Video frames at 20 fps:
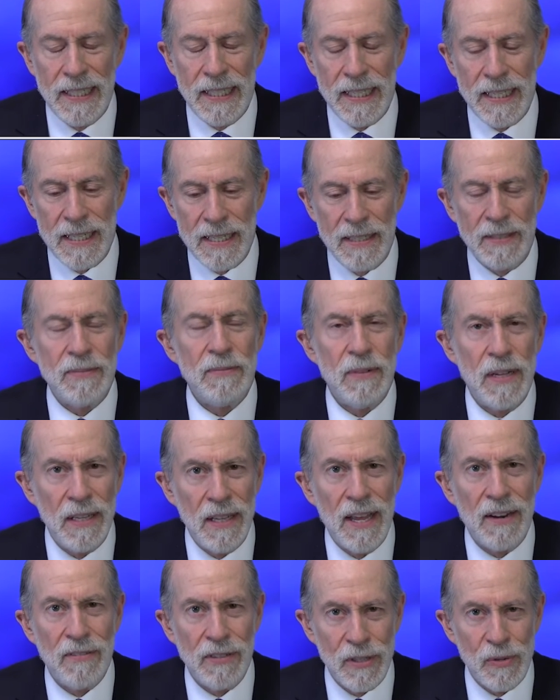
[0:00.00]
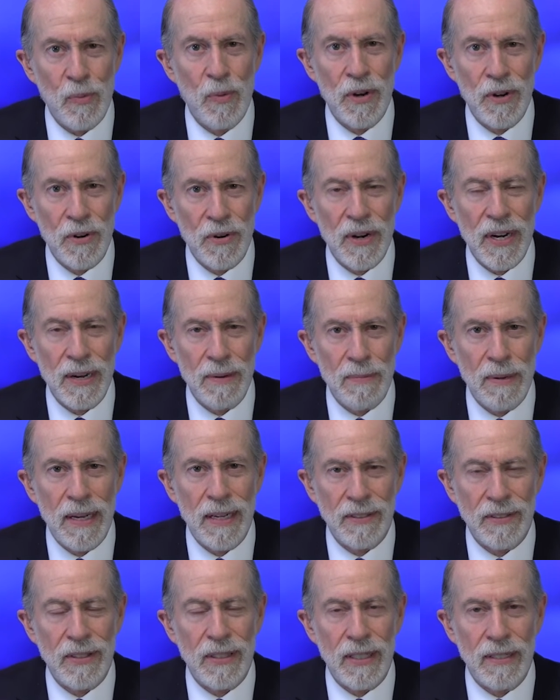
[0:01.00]
a lot of us wondering
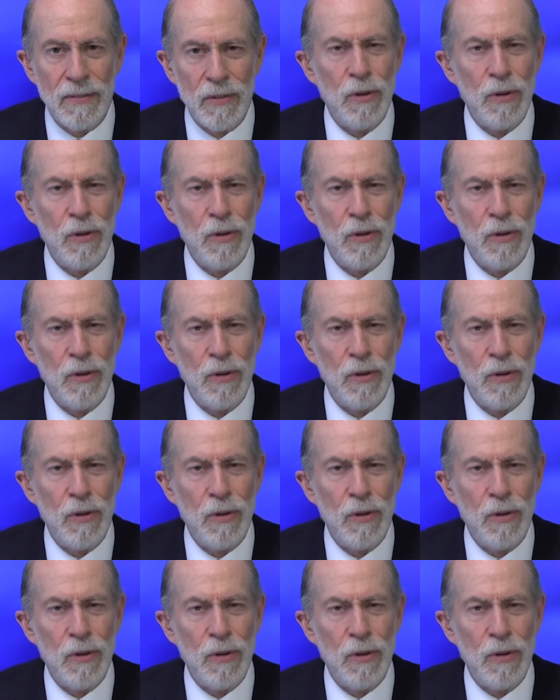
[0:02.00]
about